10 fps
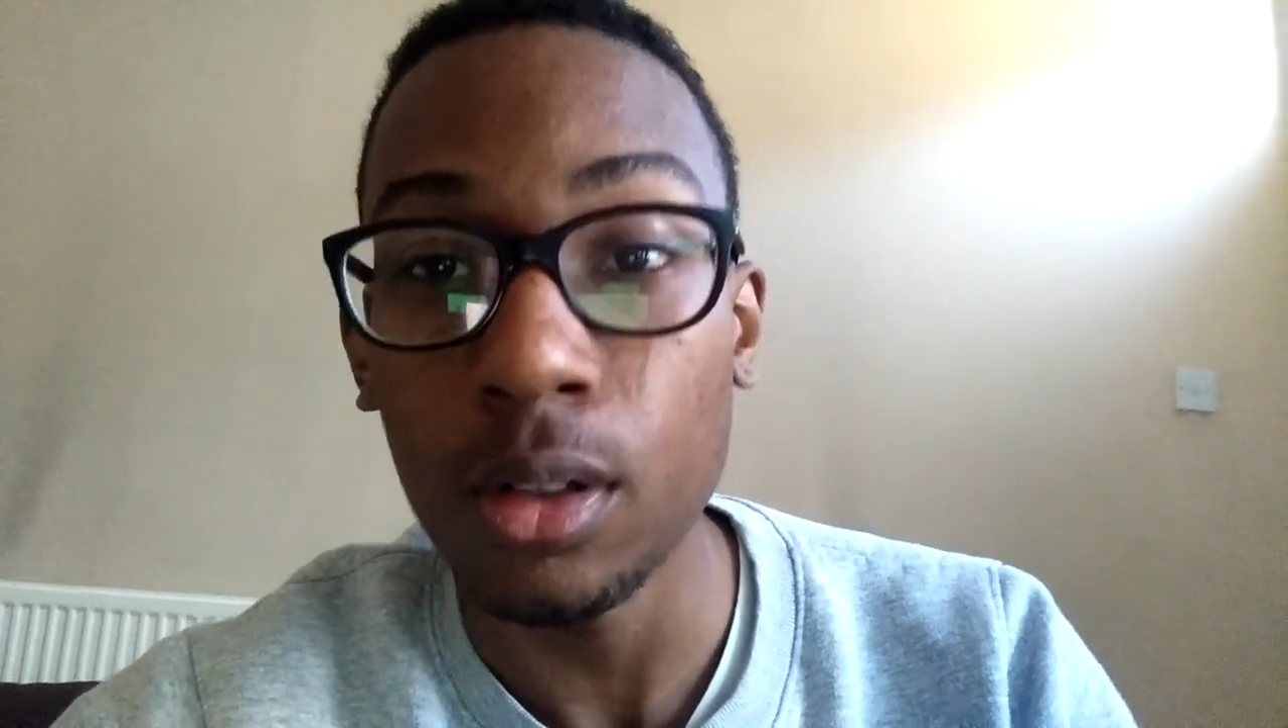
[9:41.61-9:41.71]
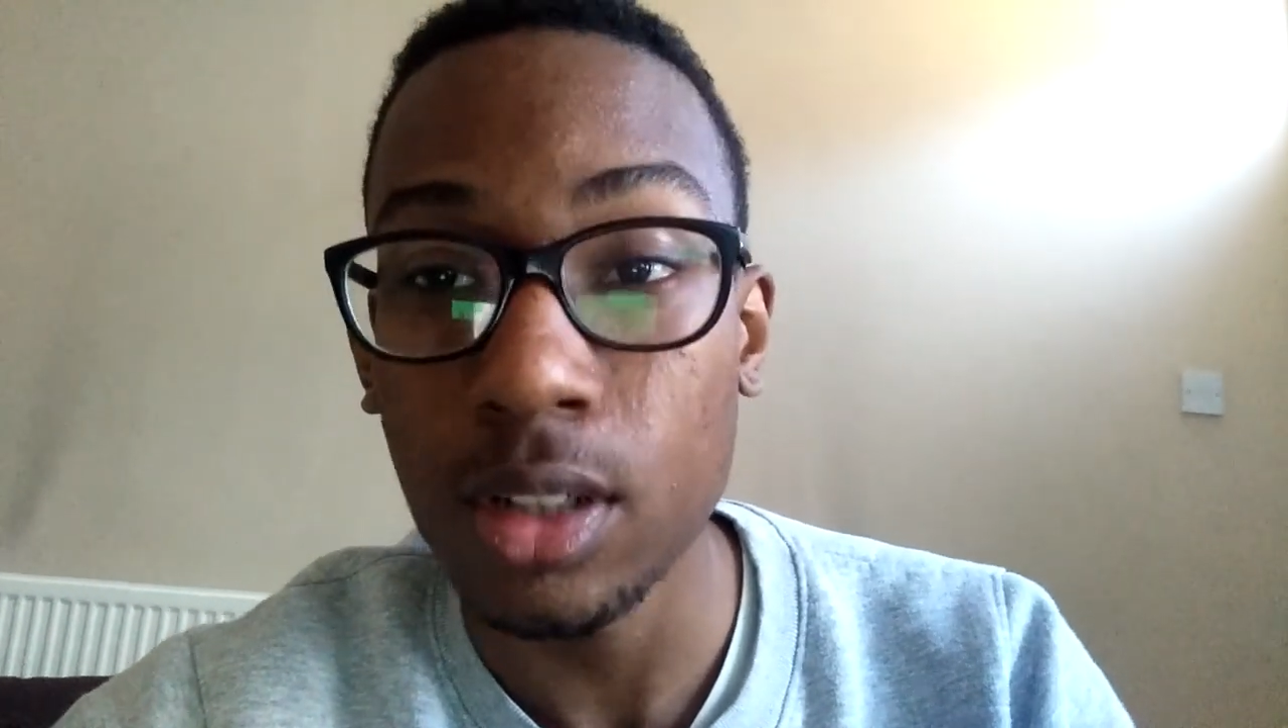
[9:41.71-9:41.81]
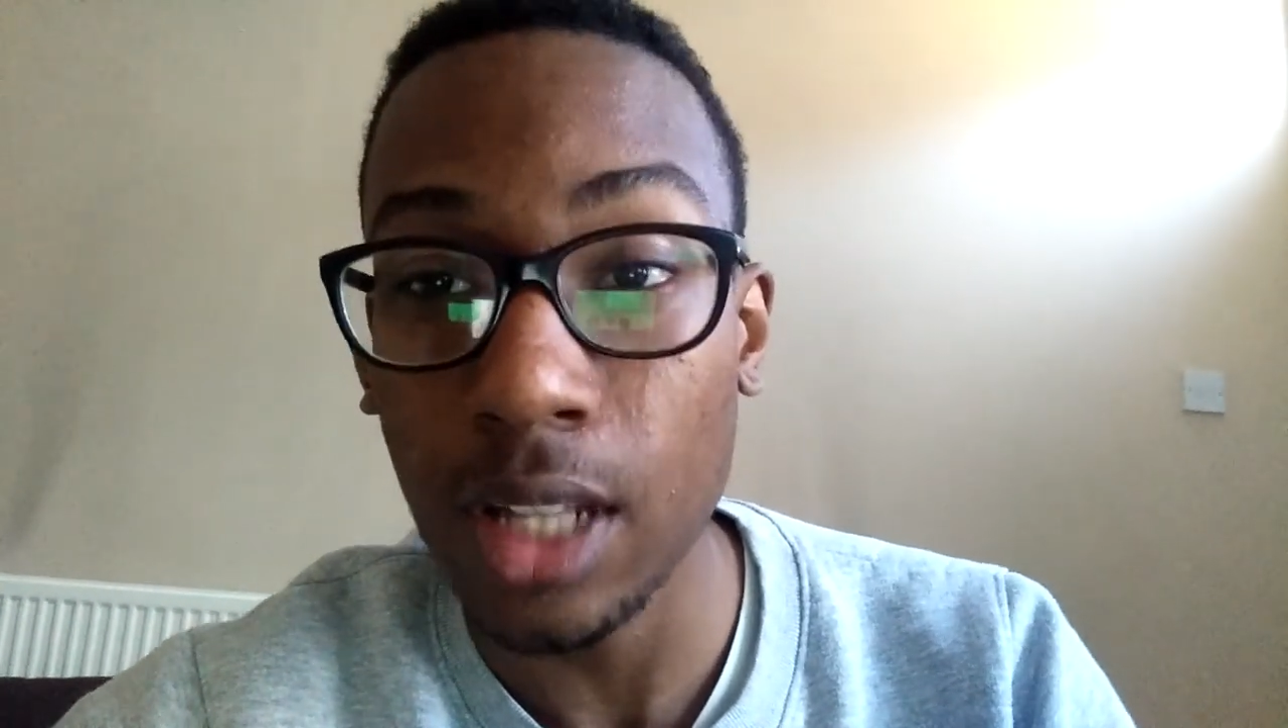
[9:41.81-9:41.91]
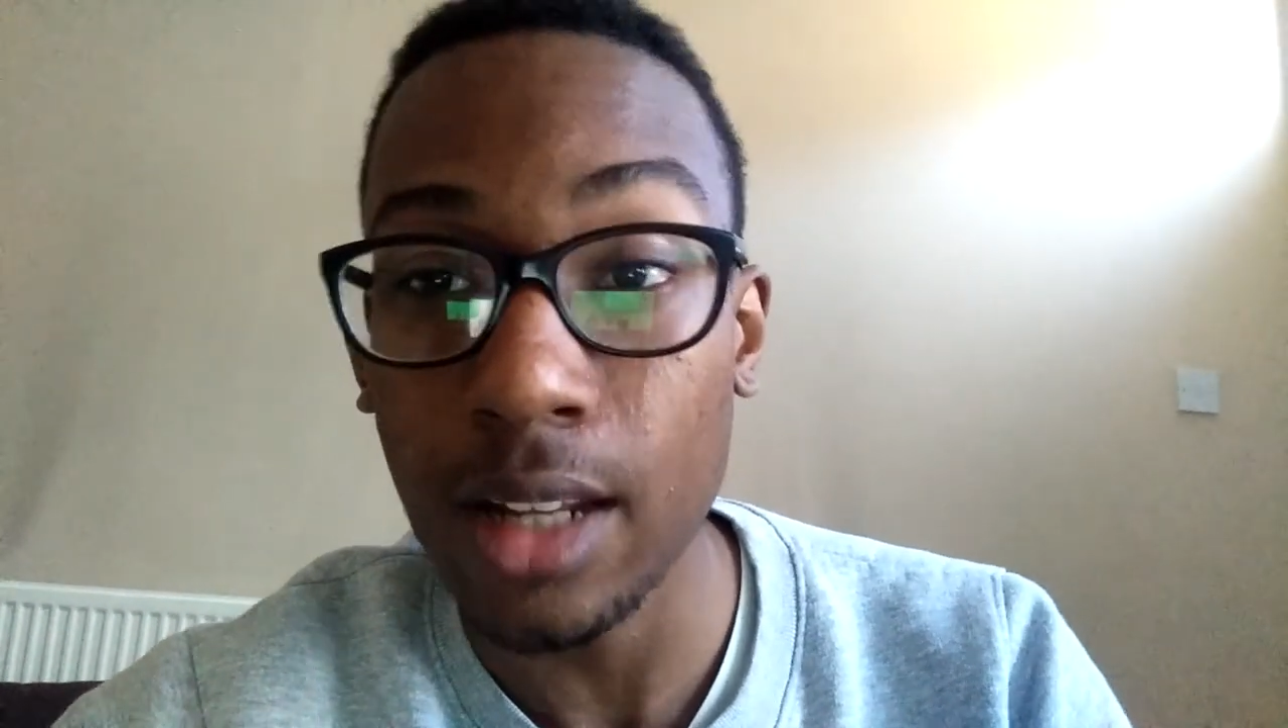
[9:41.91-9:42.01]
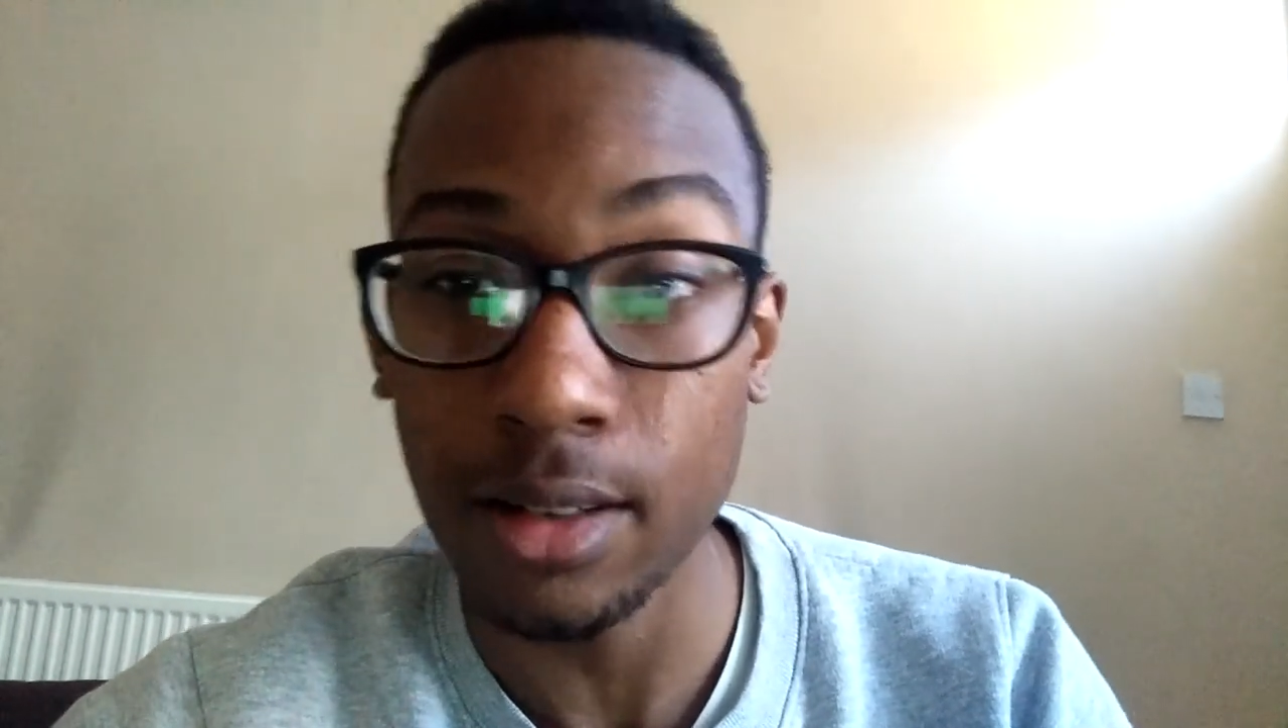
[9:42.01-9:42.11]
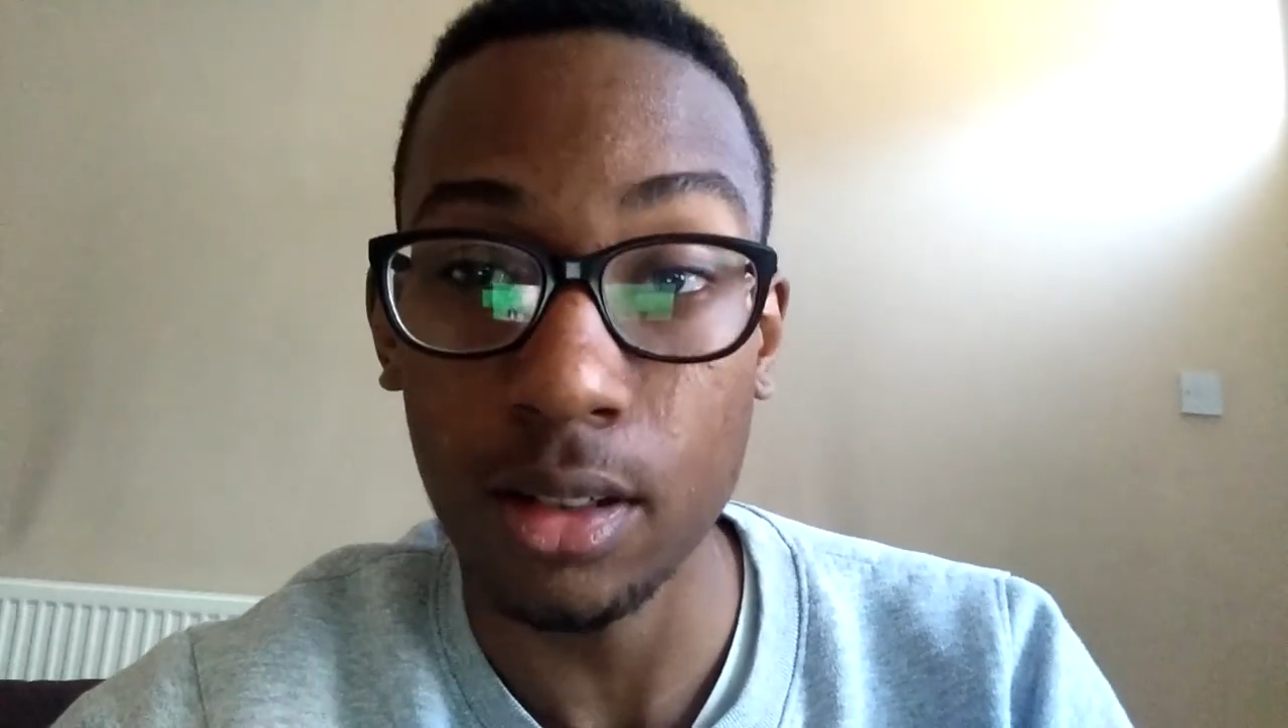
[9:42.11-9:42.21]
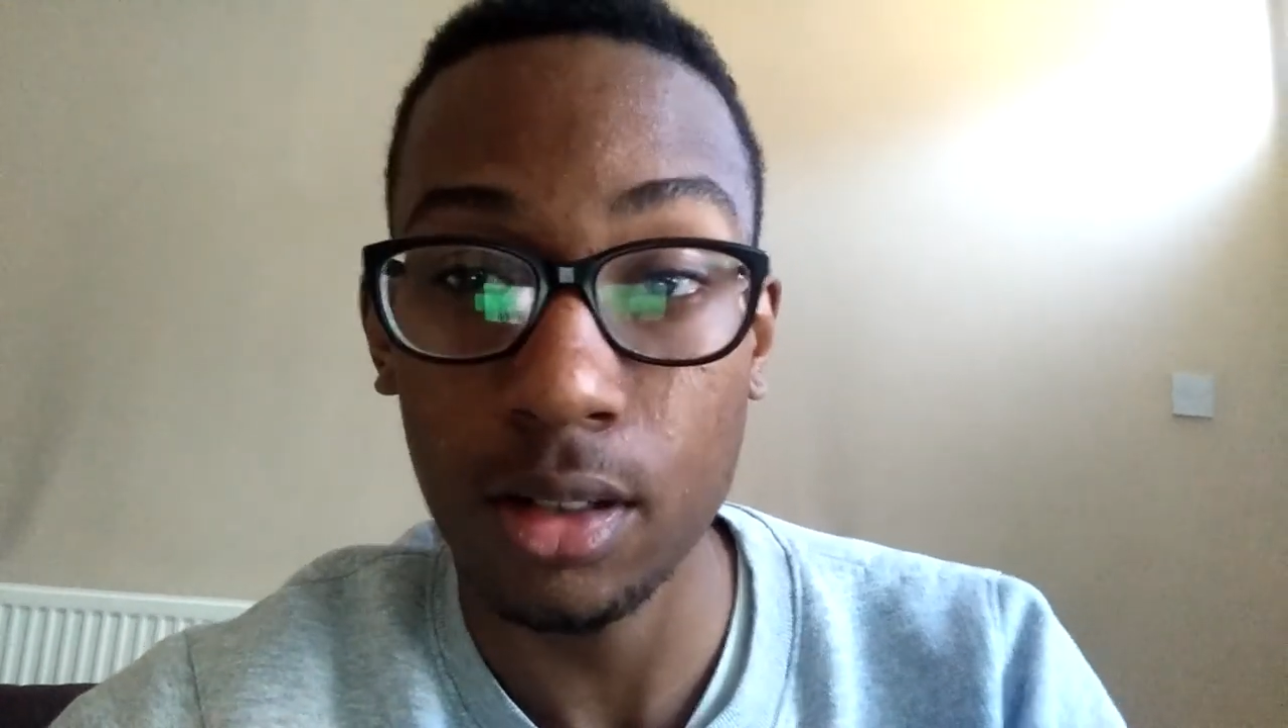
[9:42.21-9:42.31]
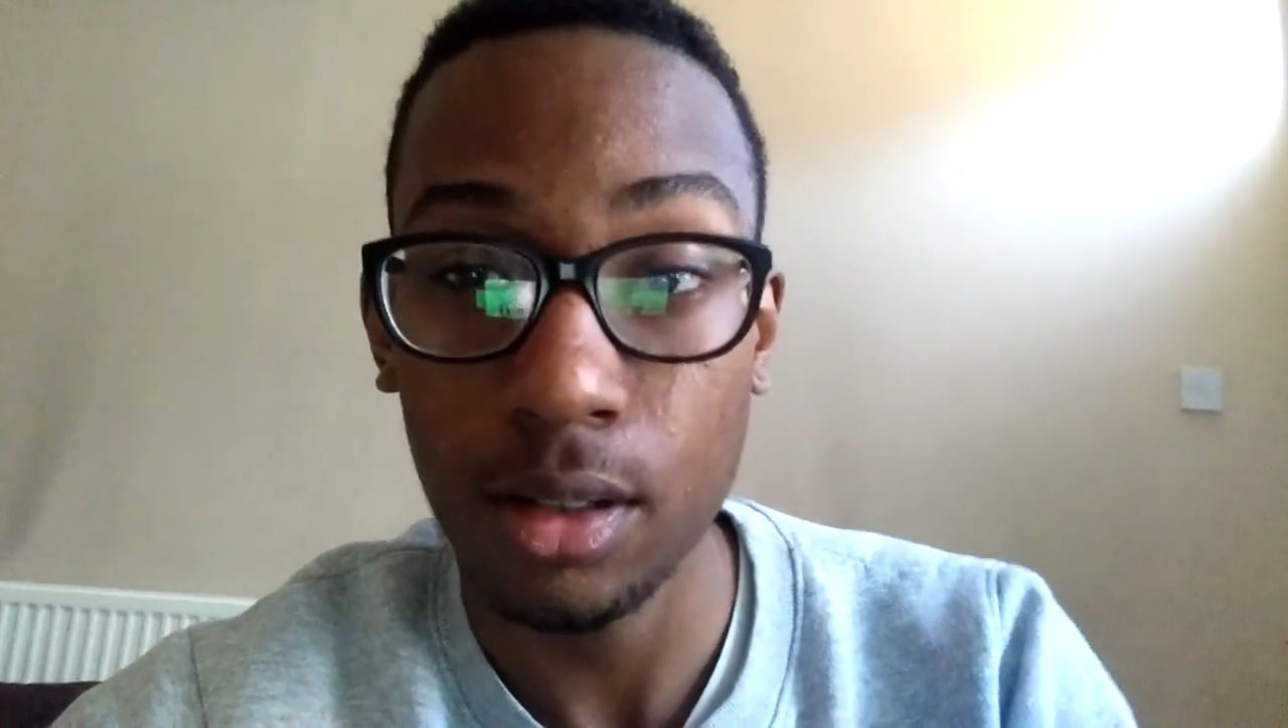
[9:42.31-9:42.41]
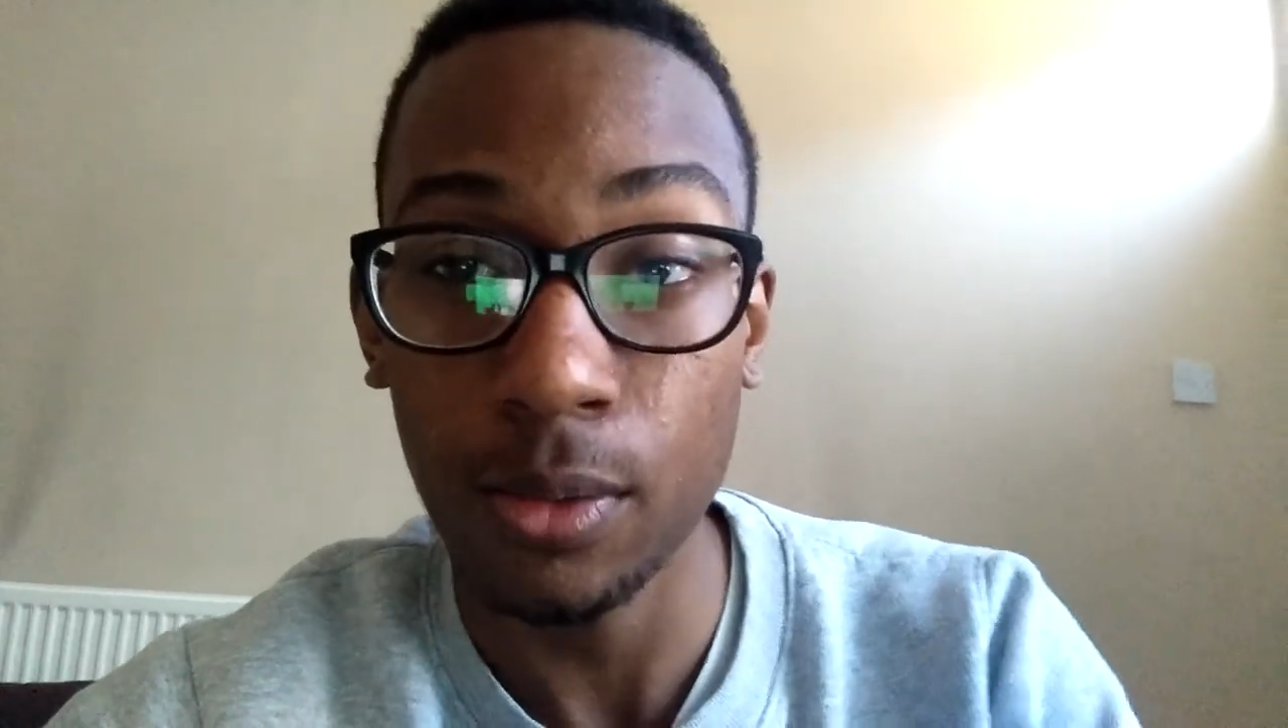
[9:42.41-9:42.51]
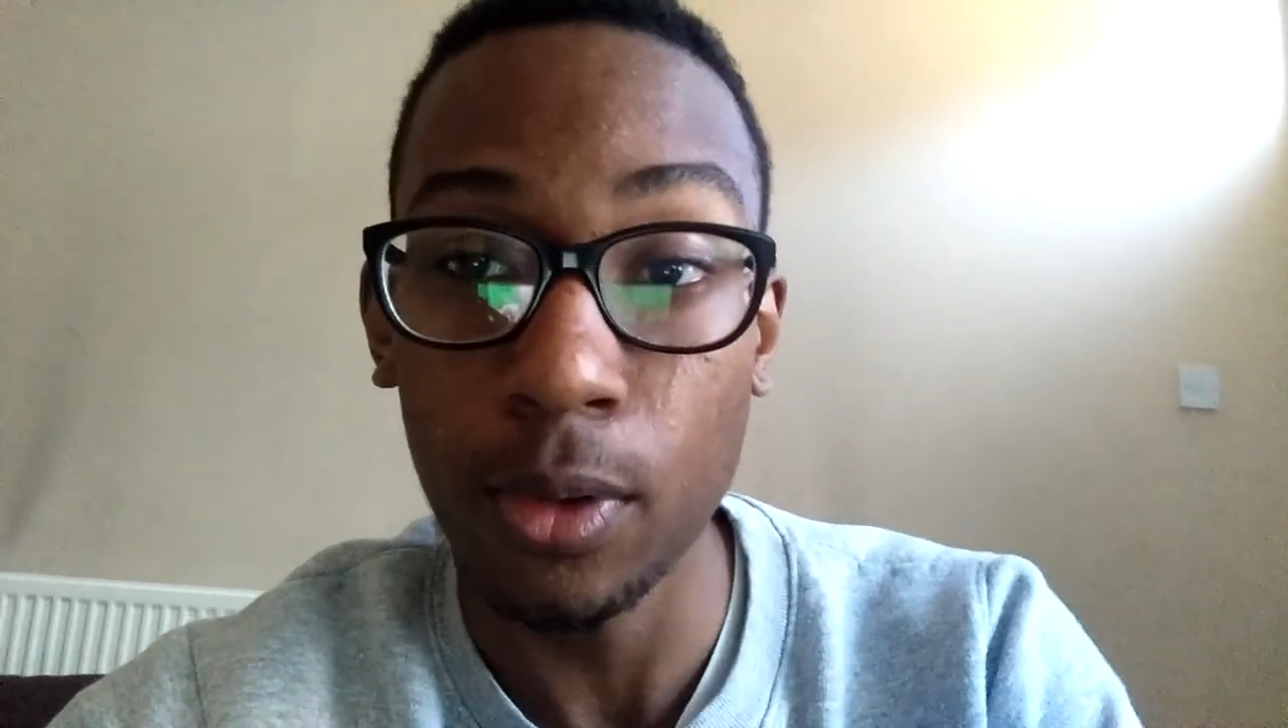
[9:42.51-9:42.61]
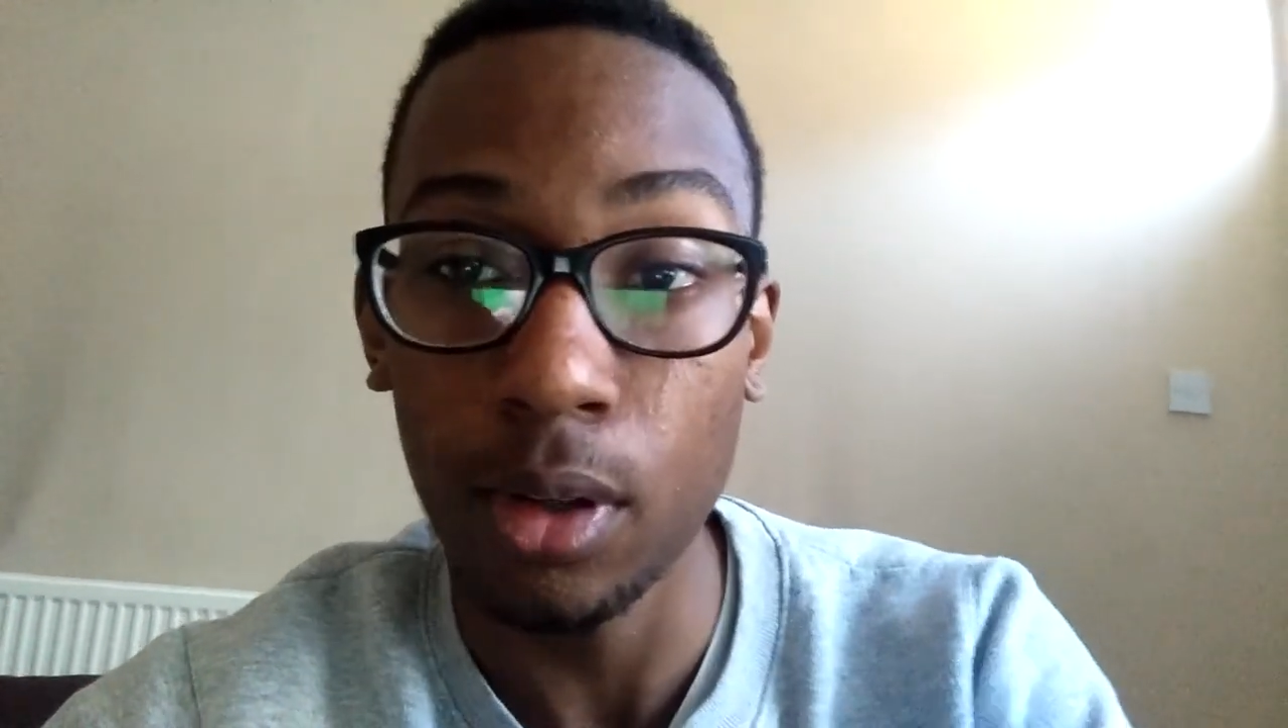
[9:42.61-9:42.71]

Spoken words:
standard to